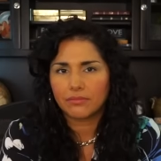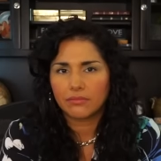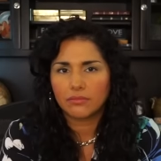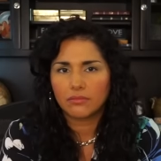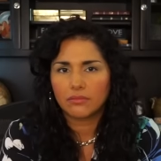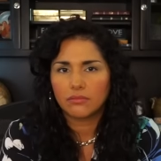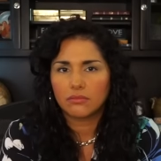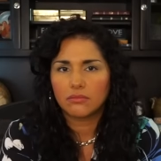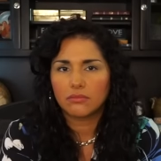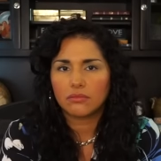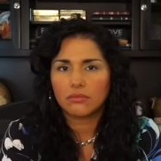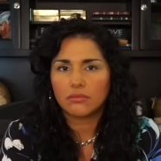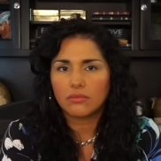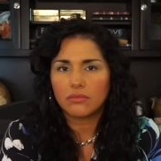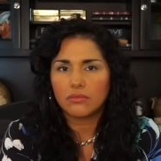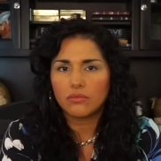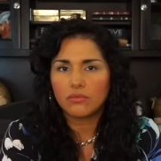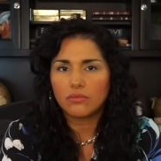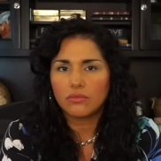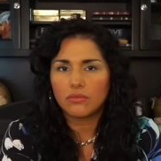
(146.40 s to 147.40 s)

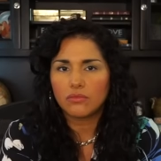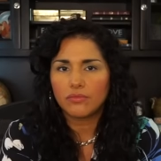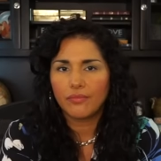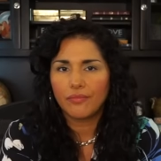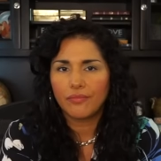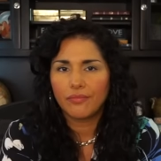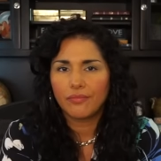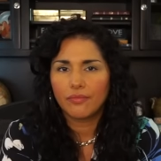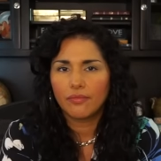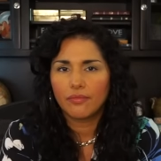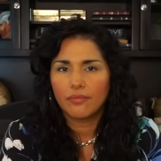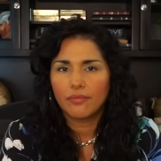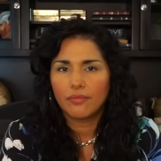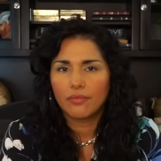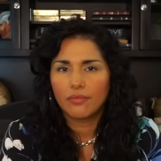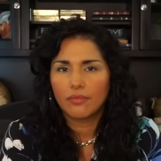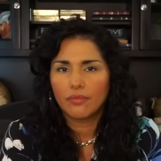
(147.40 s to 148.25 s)
No one is speaking in this clip.